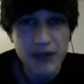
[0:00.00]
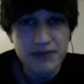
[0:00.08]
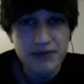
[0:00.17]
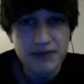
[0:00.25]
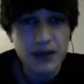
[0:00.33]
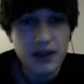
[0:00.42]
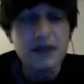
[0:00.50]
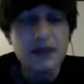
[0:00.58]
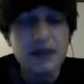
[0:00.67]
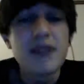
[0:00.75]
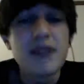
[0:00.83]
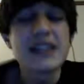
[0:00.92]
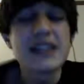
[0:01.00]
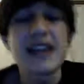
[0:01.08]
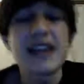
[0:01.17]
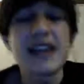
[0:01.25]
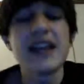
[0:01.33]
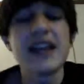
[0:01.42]
or two maybe,
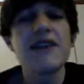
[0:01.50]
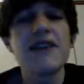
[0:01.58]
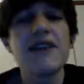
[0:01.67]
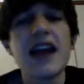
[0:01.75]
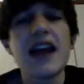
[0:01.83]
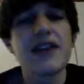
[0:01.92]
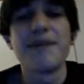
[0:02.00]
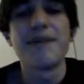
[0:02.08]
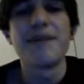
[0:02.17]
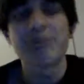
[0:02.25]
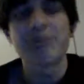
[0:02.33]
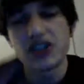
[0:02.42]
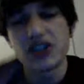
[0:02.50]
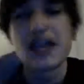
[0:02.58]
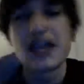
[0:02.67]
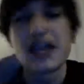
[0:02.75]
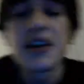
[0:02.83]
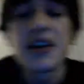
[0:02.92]
it means that if any of
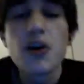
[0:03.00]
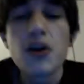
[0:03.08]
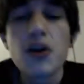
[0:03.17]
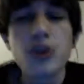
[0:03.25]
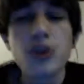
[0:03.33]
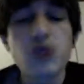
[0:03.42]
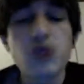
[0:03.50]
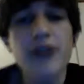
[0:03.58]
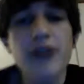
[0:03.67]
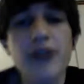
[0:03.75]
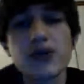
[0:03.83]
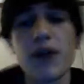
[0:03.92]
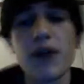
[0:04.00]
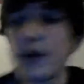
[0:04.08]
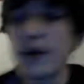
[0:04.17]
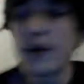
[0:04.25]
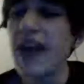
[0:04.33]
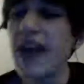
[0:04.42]
them, I should say, were to
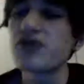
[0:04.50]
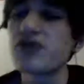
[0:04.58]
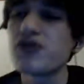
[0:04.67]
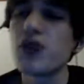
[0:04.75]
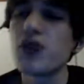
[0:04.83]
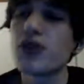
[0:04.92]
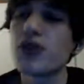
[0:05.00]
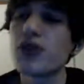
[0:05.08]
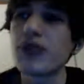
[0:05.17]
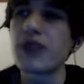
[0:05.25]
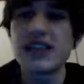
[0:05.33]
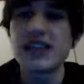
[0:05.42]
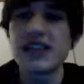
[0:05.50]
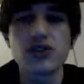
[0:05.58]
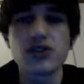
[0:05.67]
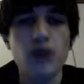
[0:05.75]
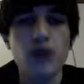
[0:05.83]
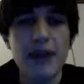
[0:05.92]
travel to Rome, they would have to go
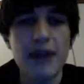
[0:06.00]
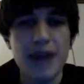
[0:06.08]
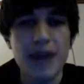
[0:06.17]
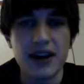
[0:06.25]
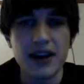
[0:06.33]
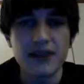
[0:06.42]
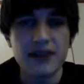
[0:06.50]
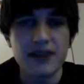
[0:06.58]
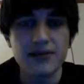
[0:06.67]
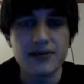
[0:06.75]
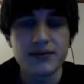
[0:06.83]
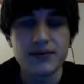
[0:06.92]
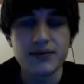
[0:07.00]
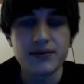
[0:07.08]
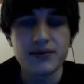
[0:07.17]
through the Eastern Roman Empire.